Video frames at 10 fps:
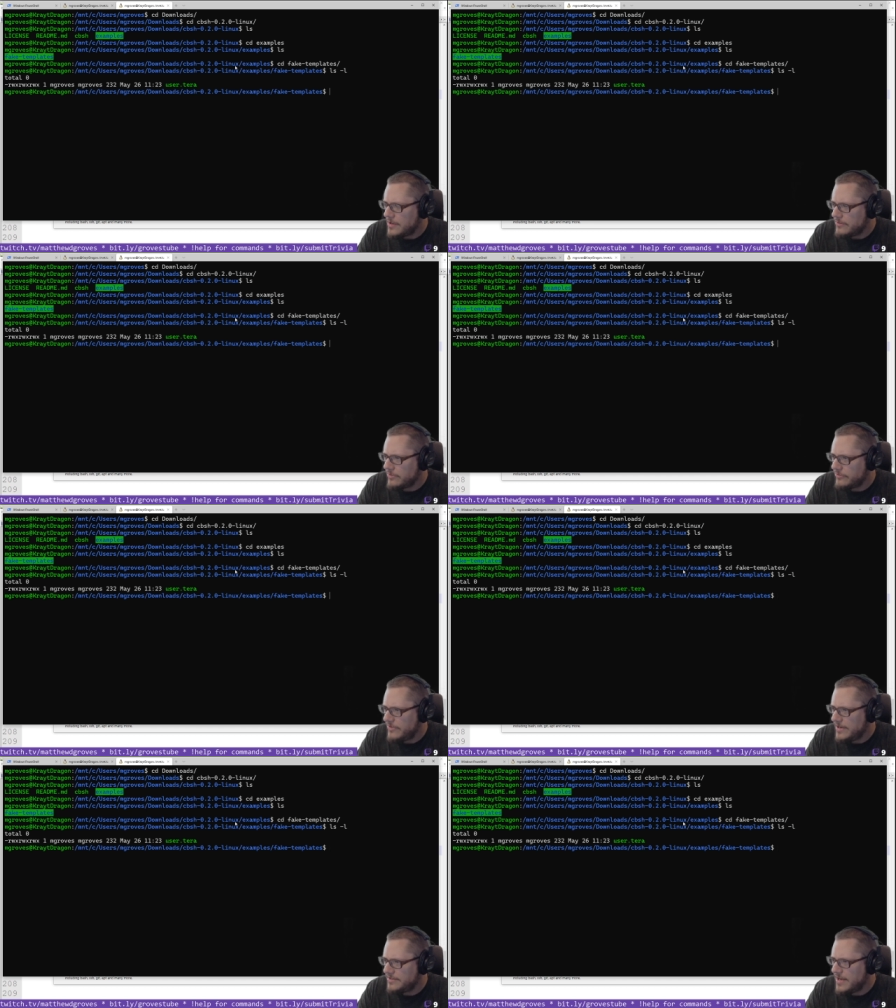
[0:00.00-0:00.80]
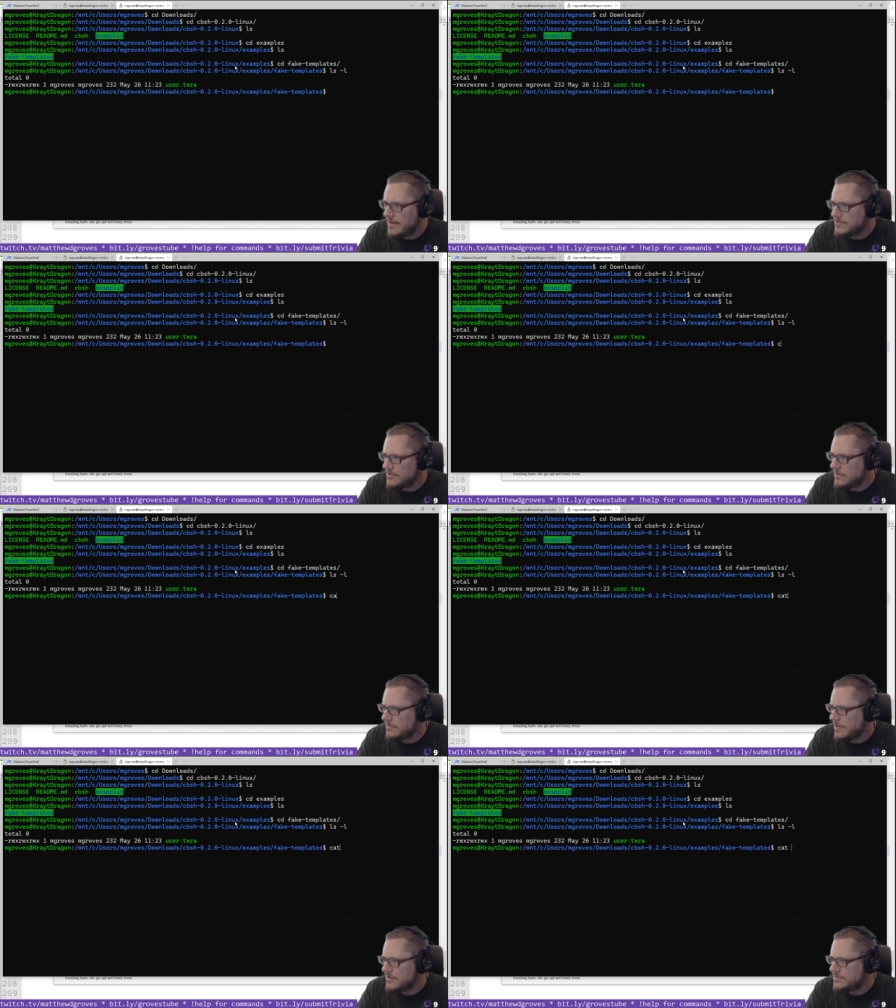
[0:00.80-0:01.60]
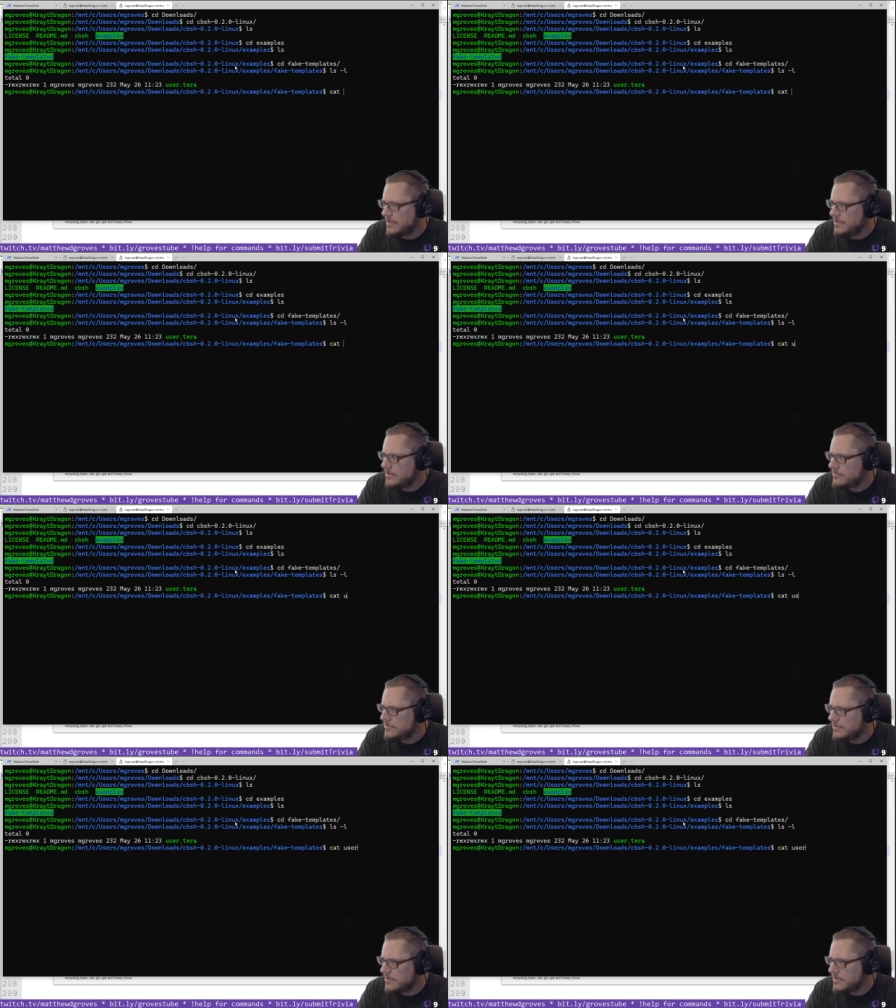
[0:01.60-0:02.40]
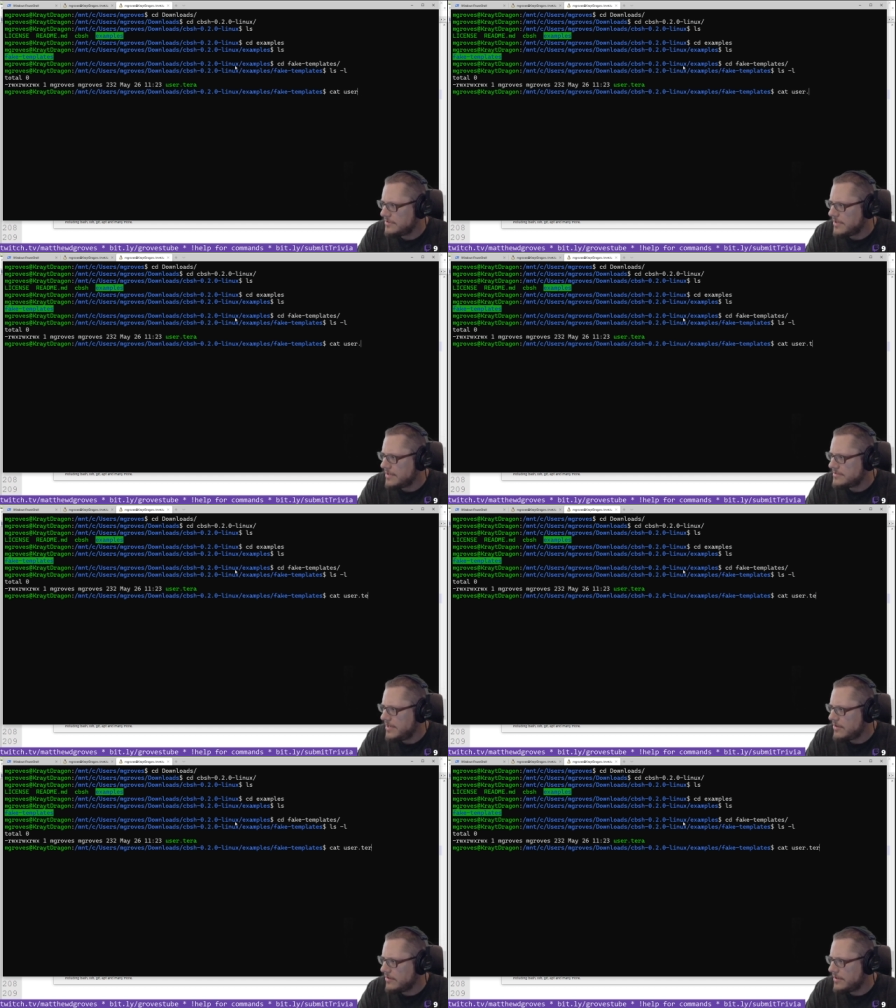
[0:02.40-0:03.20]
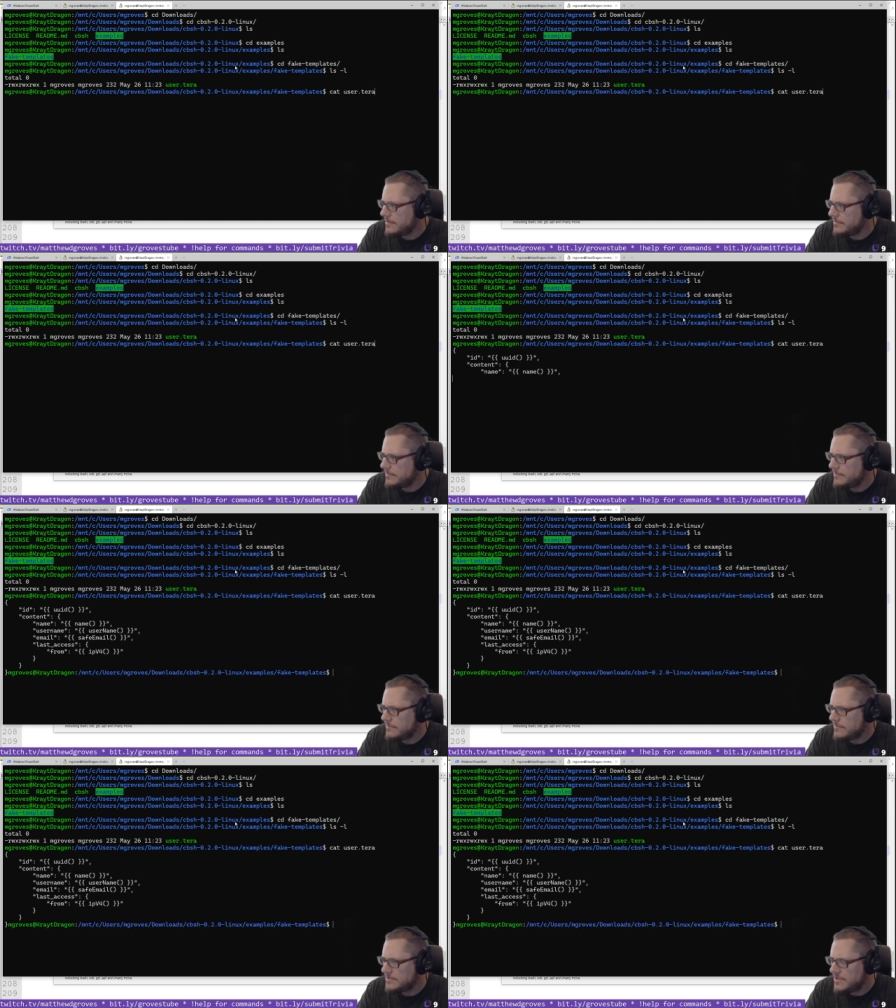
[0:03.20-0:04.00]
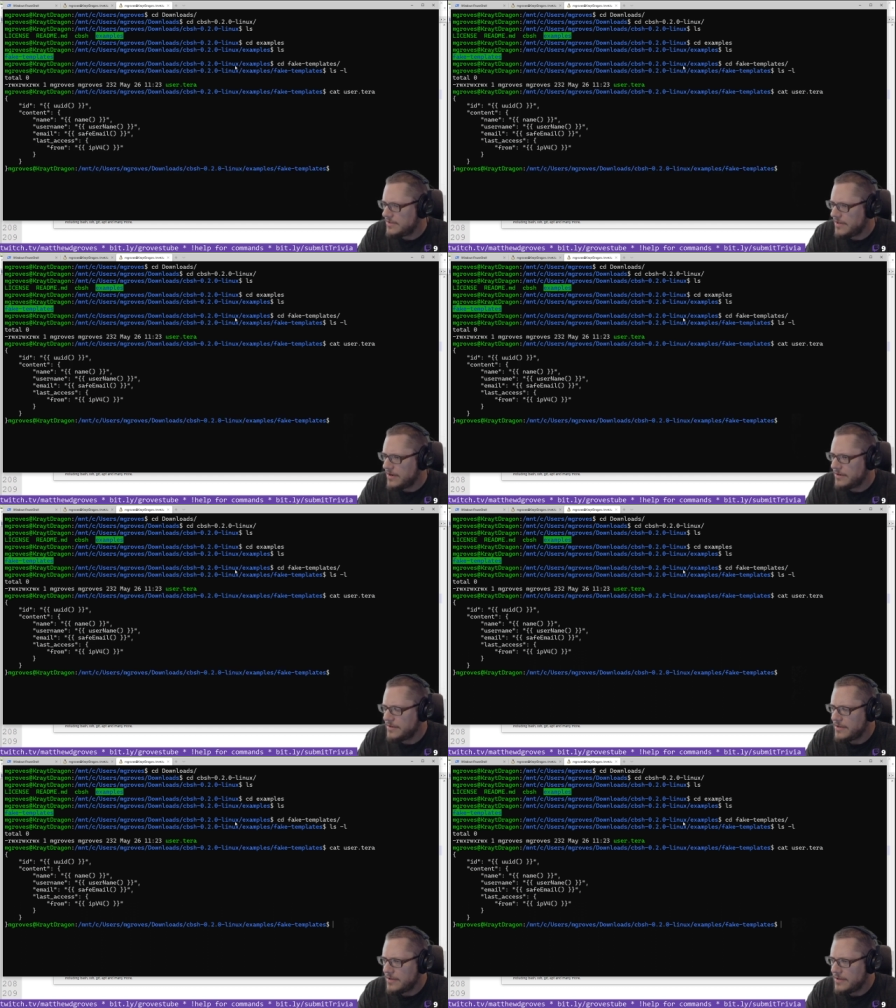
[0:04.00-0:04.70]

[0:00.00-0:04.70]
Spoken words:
fake data. So there's a user.terra. What's in there?